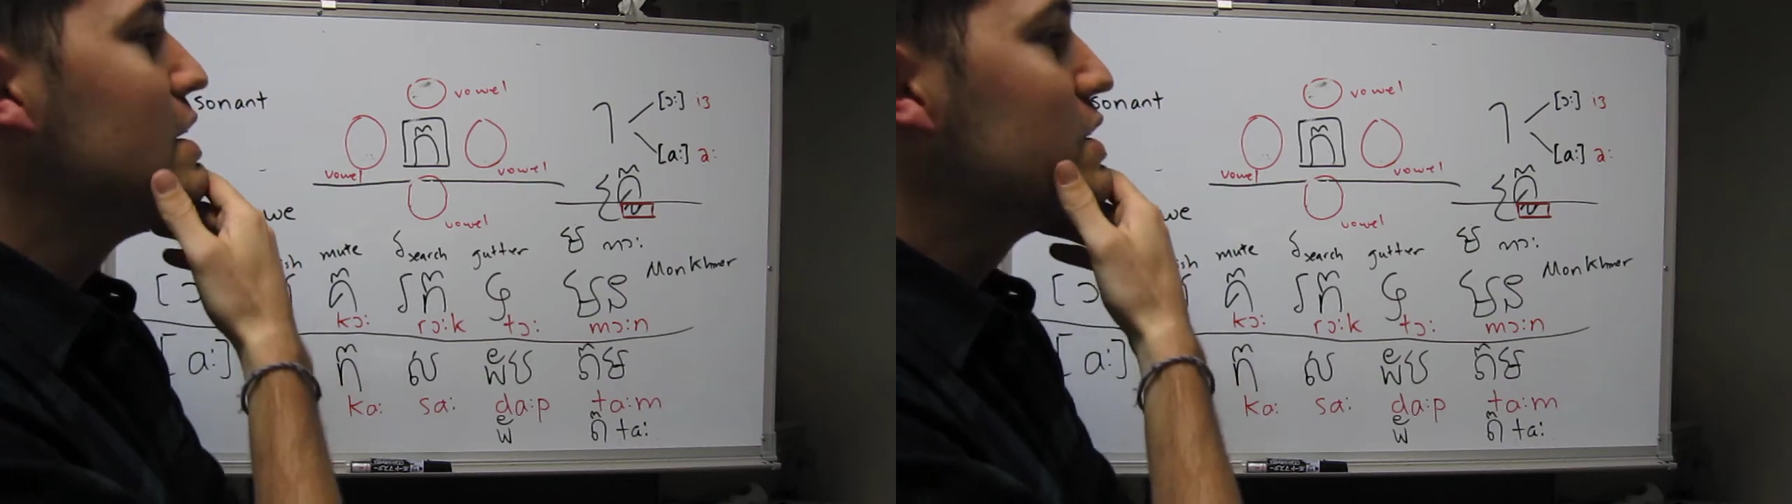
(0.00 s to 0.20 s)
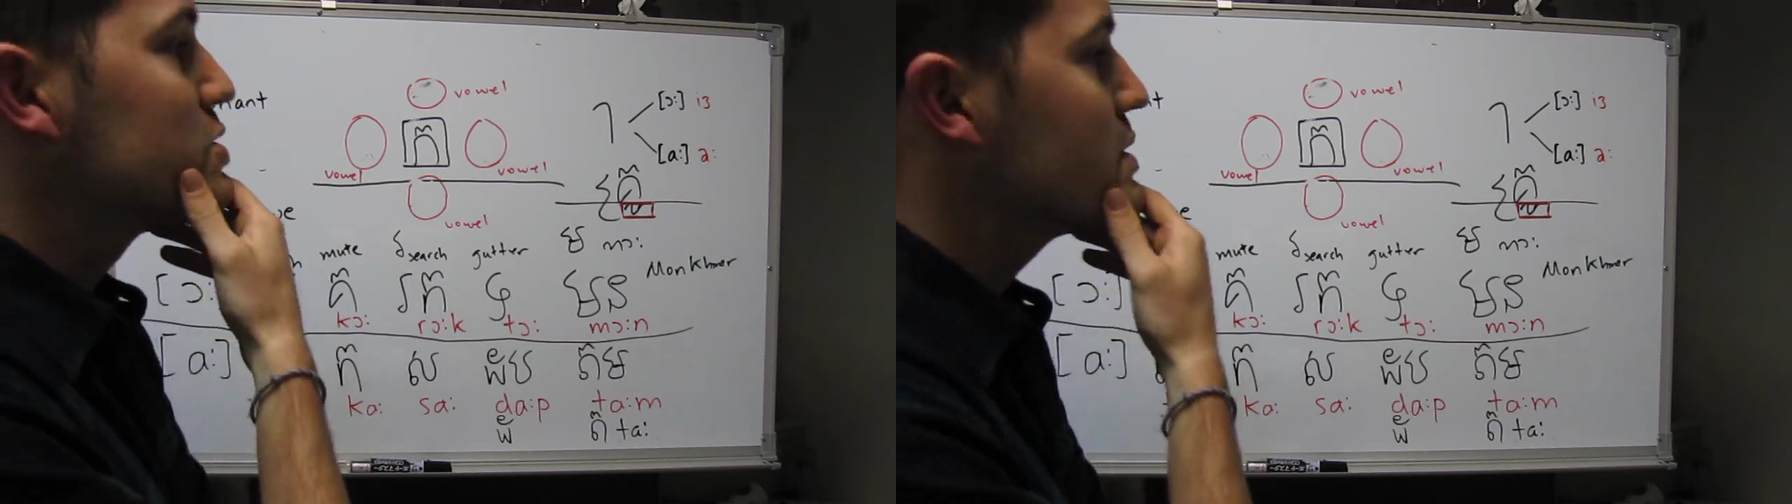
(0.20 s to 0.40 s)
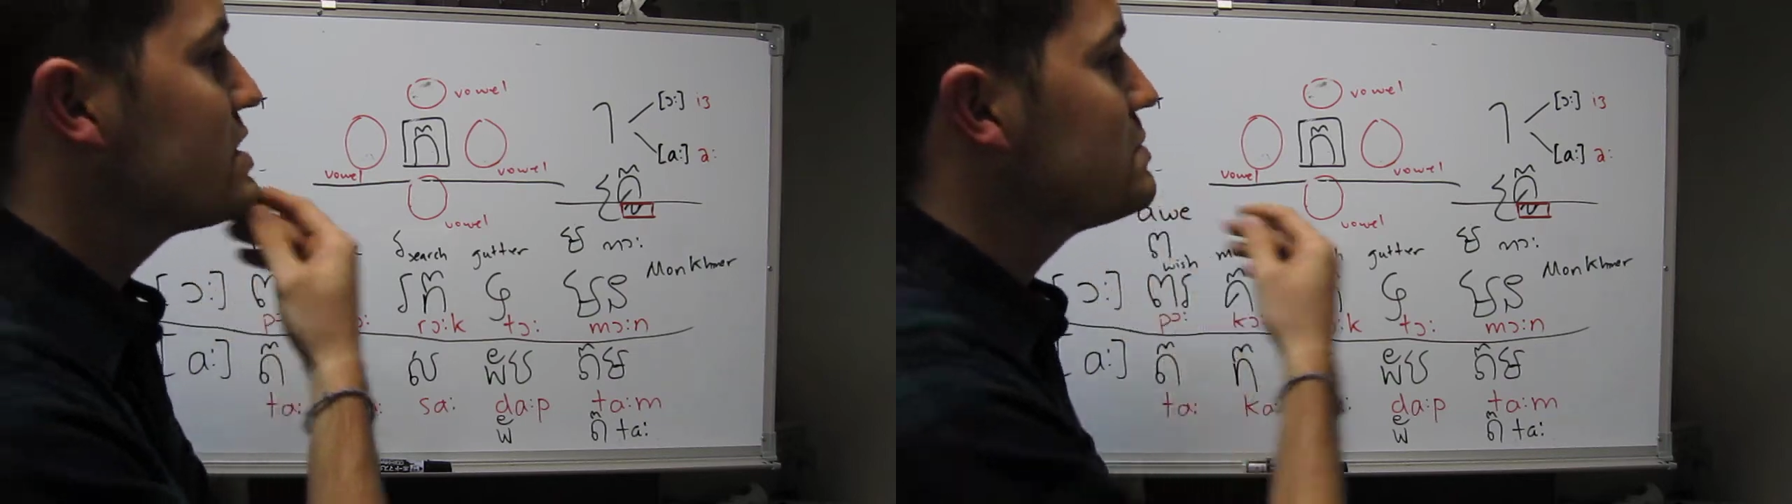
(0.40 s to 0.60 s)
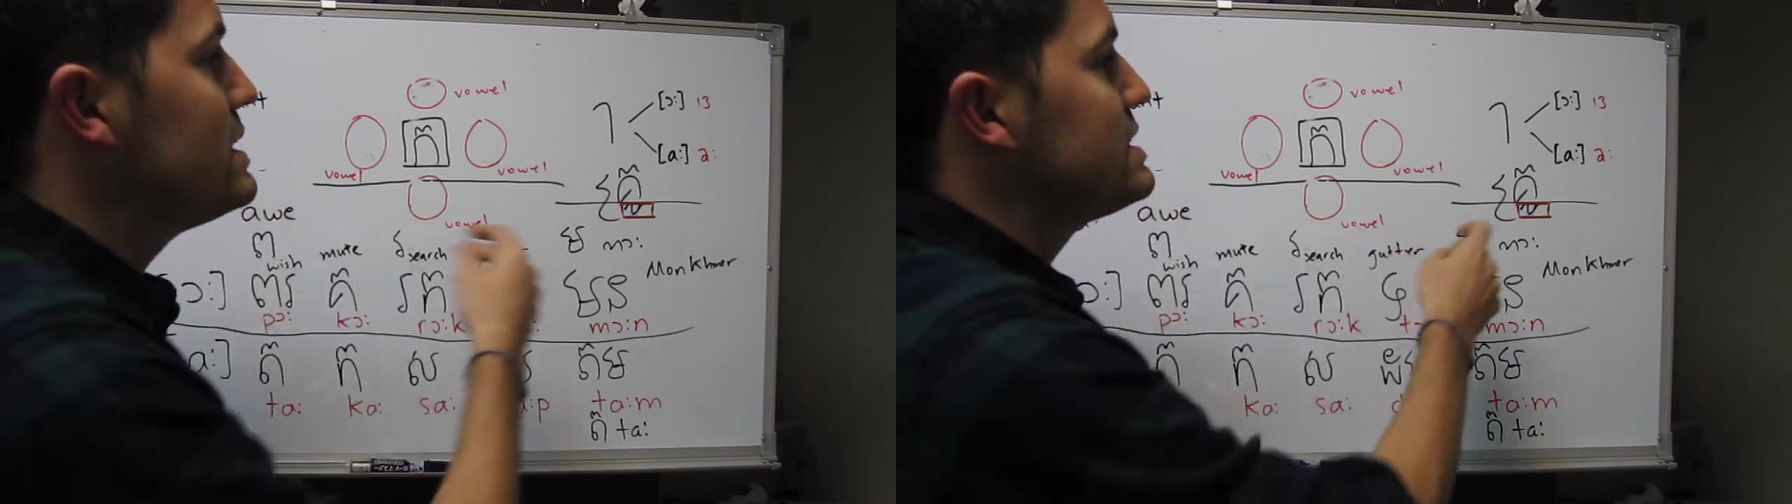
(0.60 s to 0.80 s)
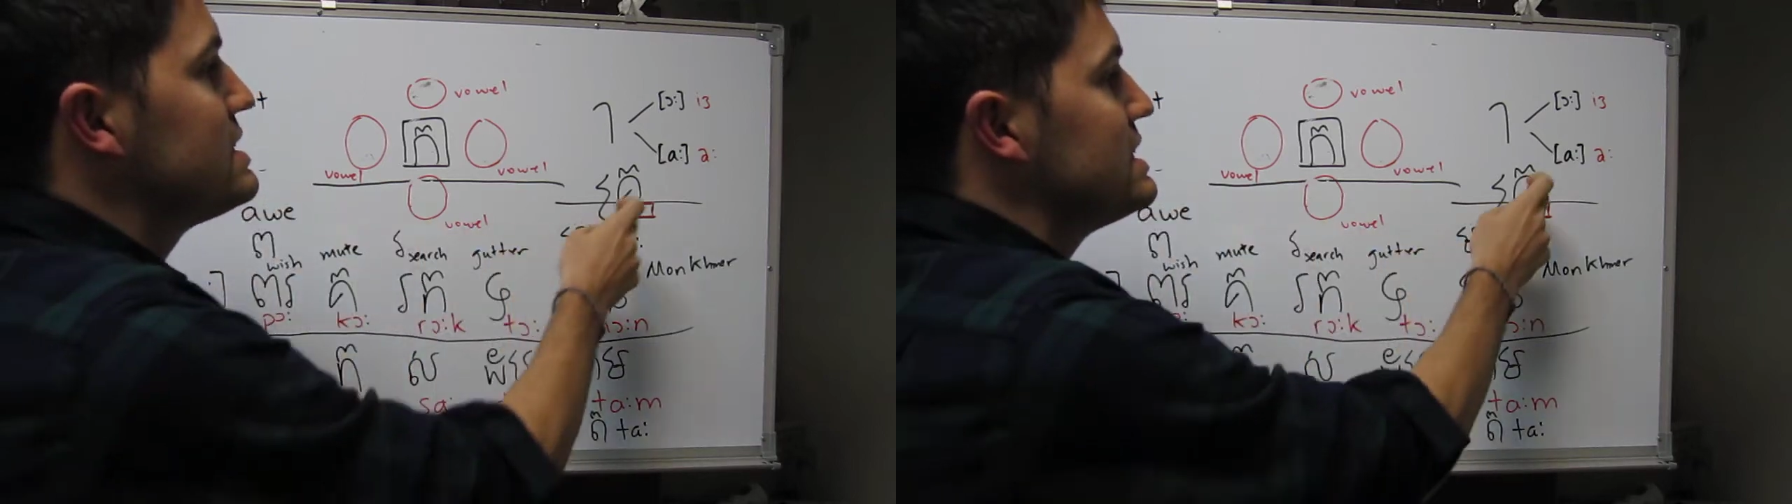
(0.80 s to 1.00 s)
So what this
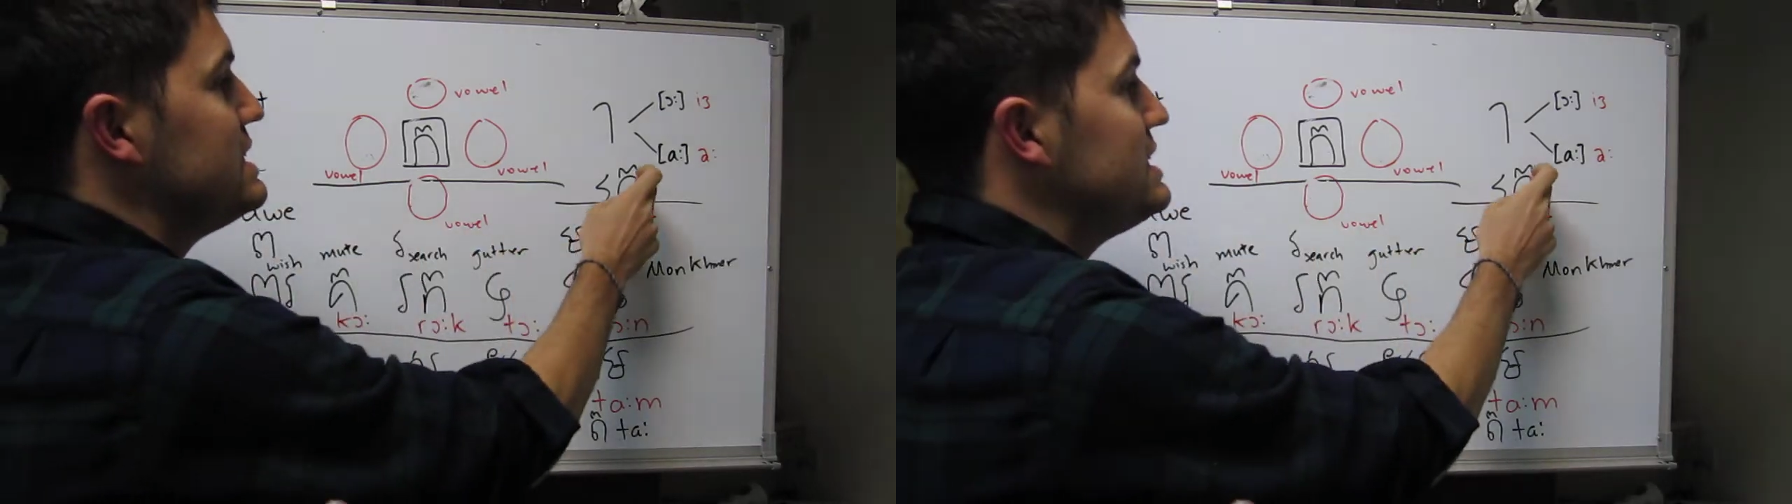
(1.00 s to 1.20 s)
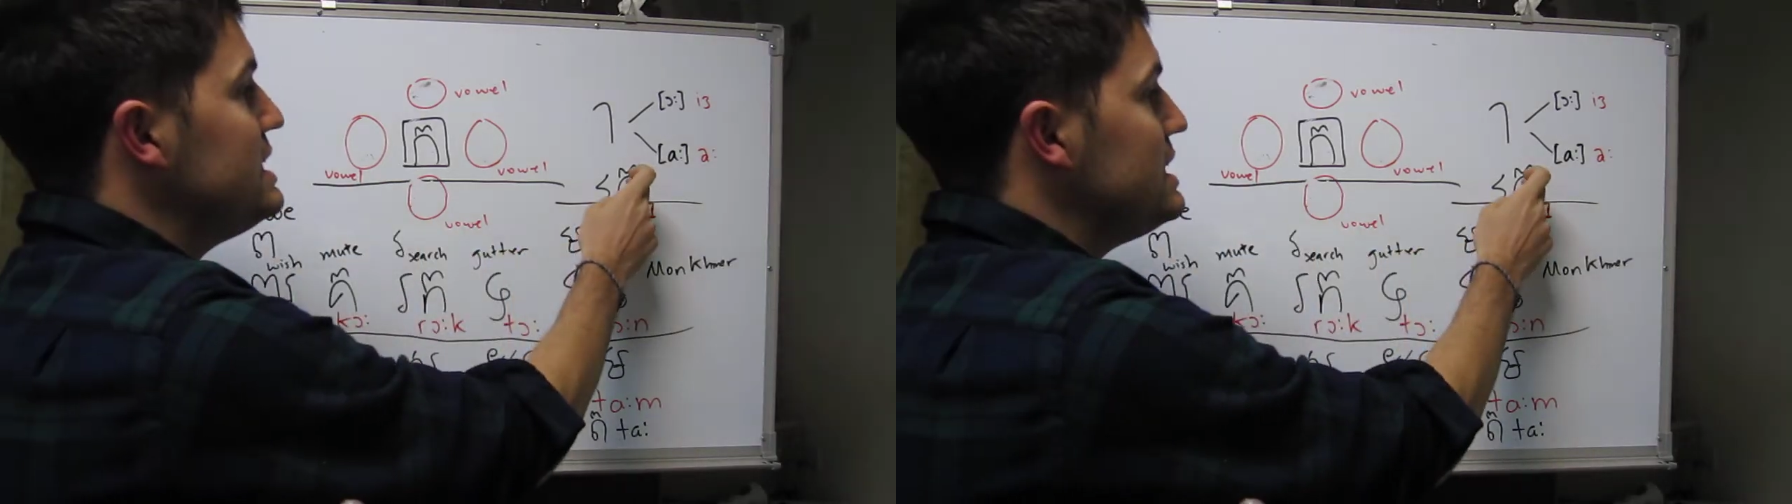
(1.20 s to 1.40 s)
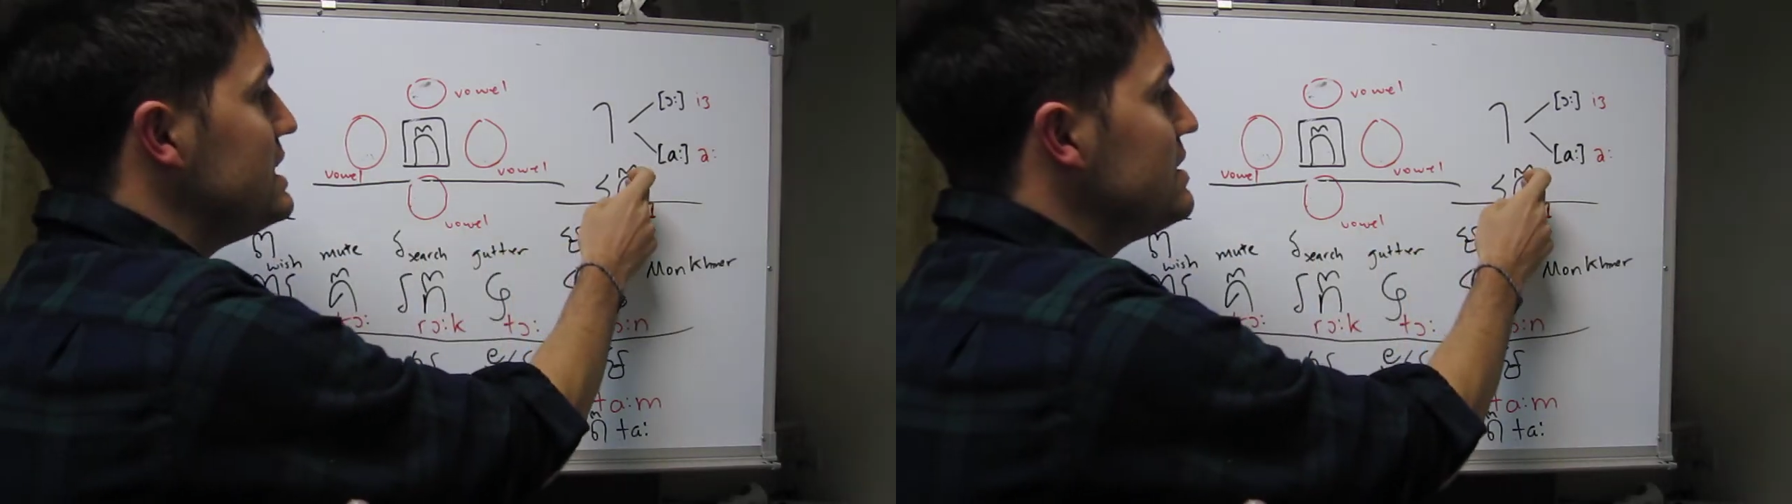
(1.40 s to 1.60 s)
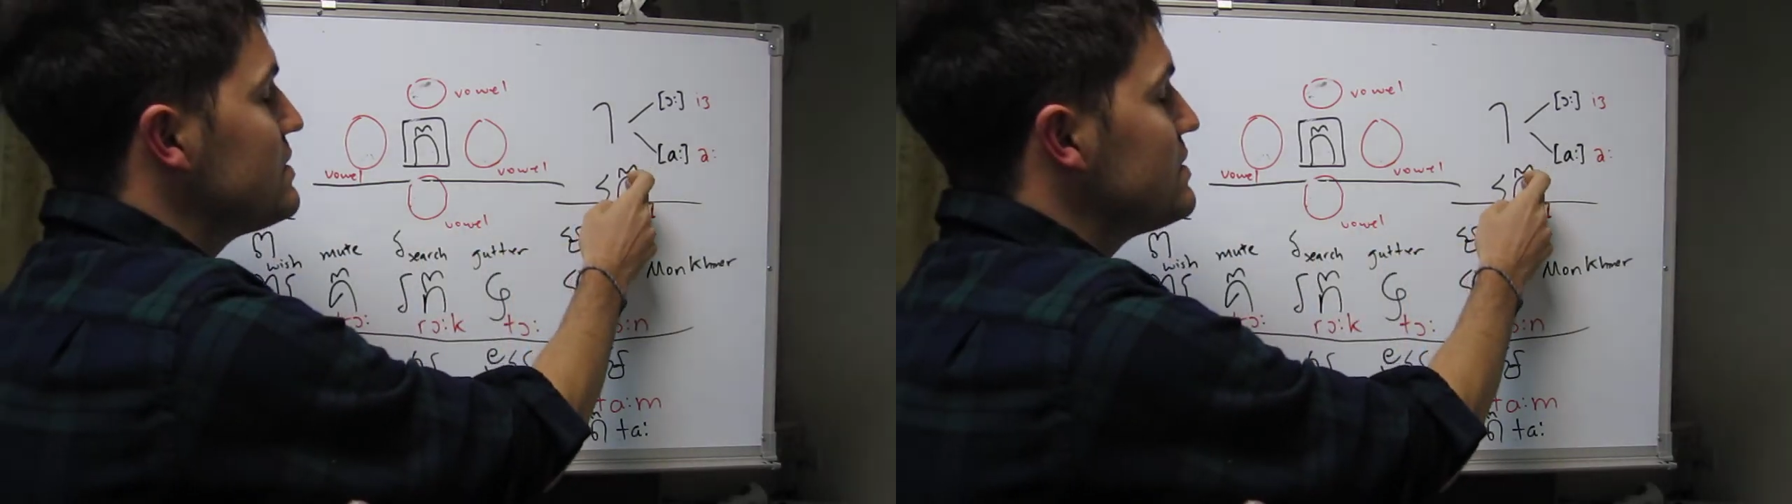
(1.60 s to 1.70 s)
means is a G